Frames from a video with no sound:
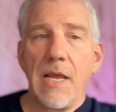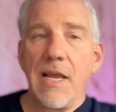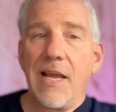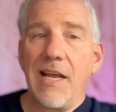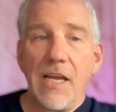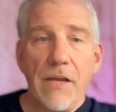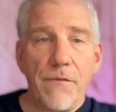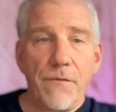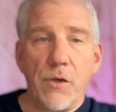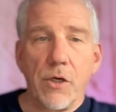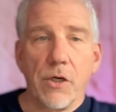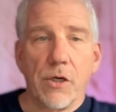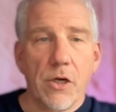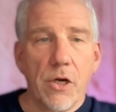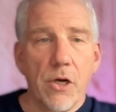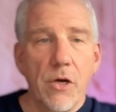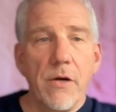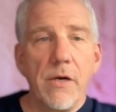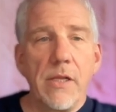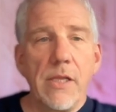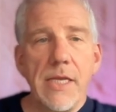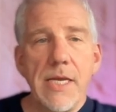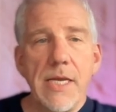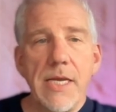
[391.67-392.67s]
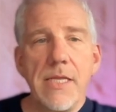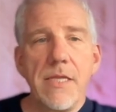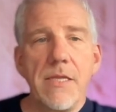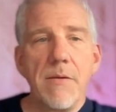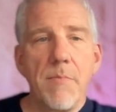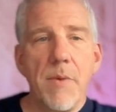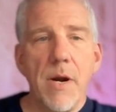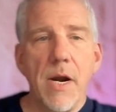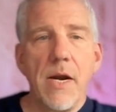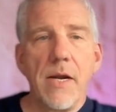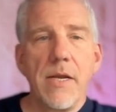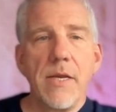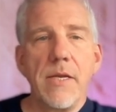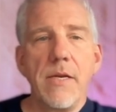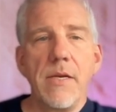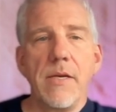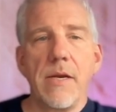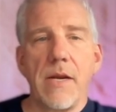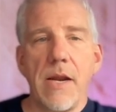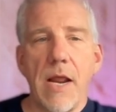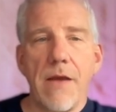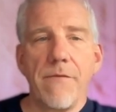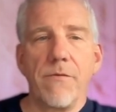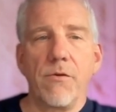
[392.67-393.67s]
If you're currently in the market
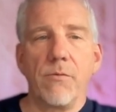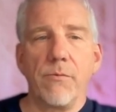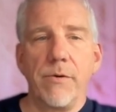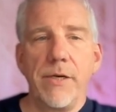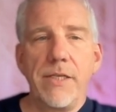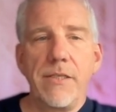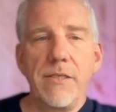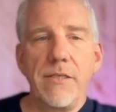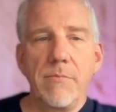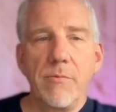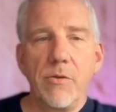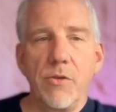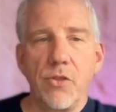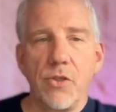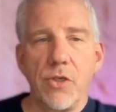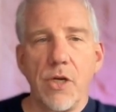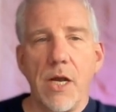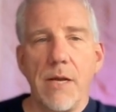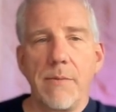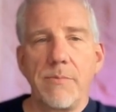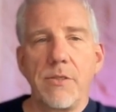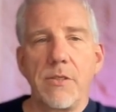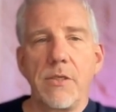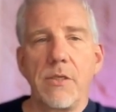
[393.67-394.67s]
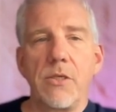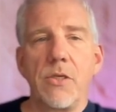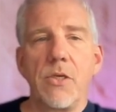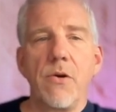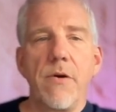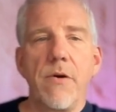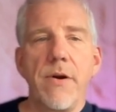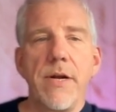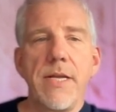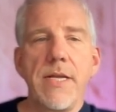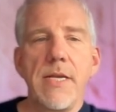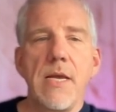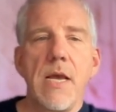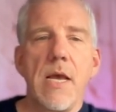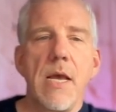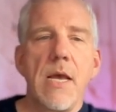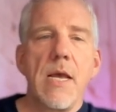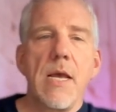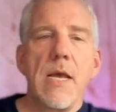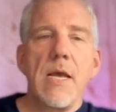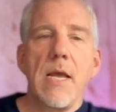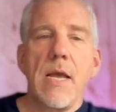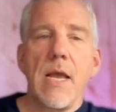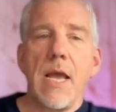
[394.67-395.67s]
and have a reasonable job security,
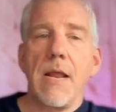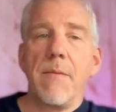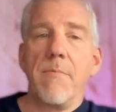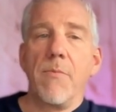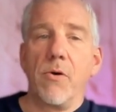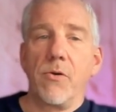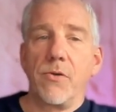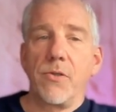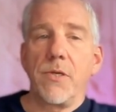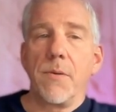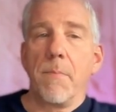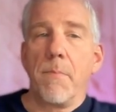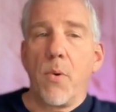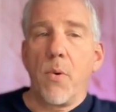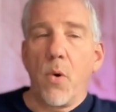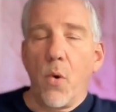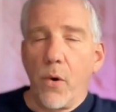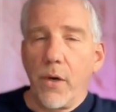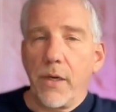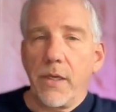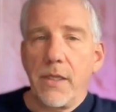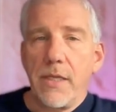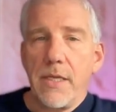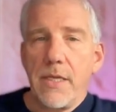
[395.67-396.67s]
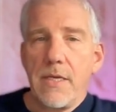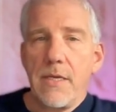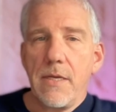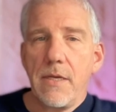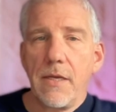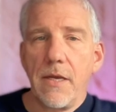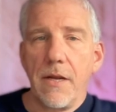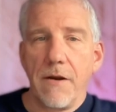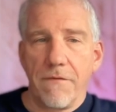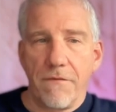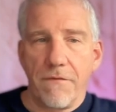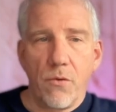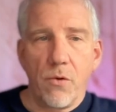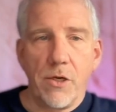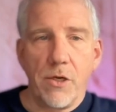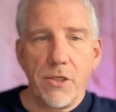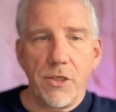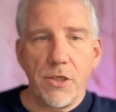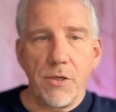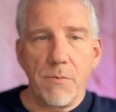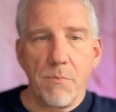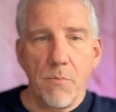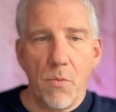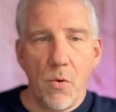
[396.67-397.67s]
and most importantly, can afford
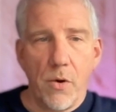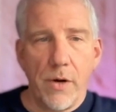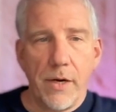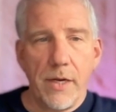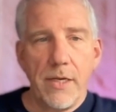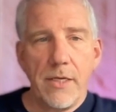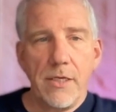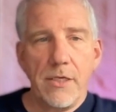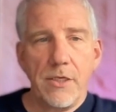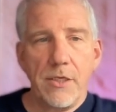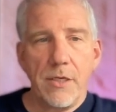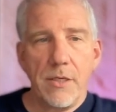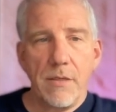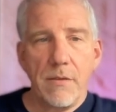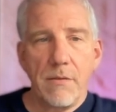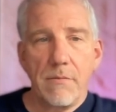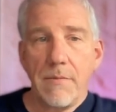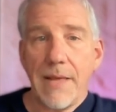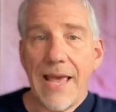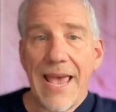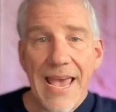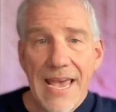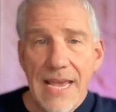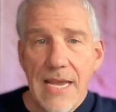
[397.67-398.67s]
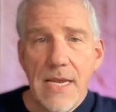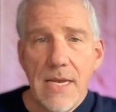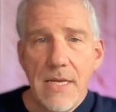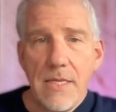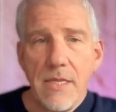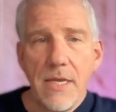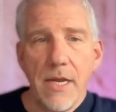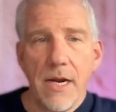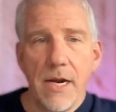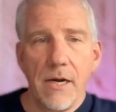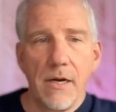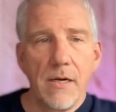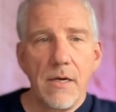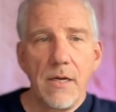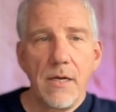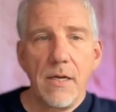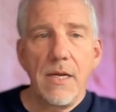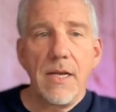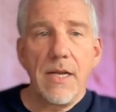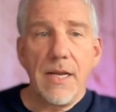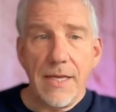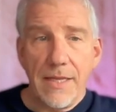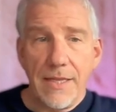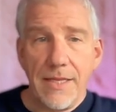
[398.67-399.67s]
your mortgage, hang in there.
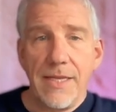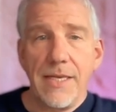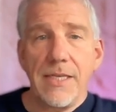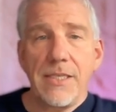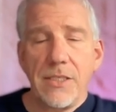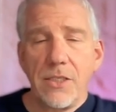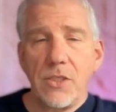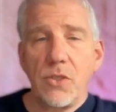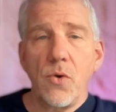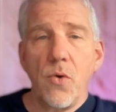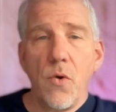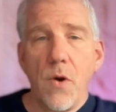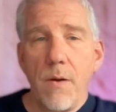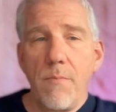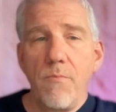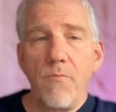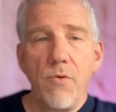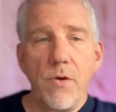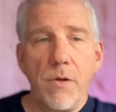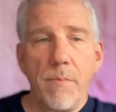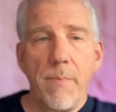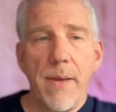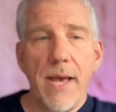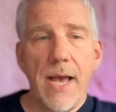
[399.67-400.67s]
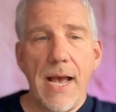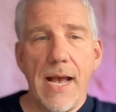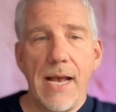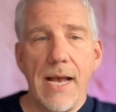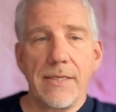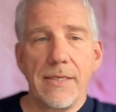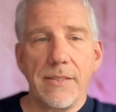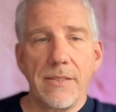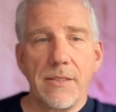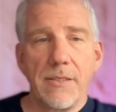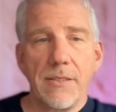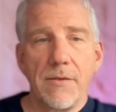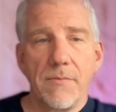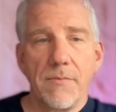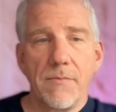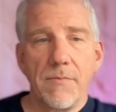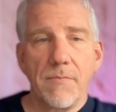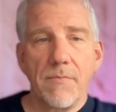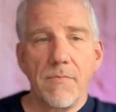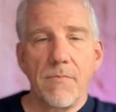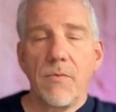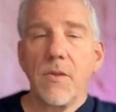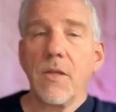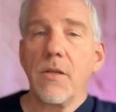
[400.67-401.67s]
This storm will pass.
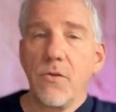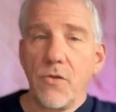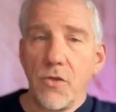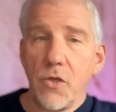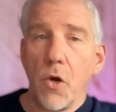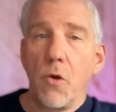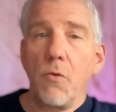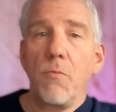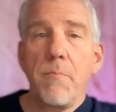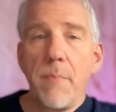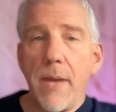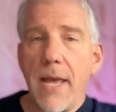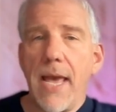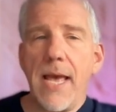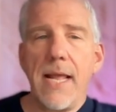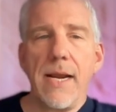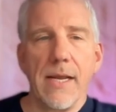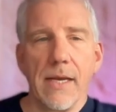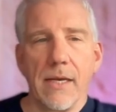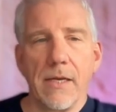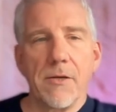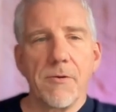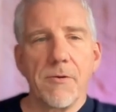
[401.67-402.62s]
Don't panic.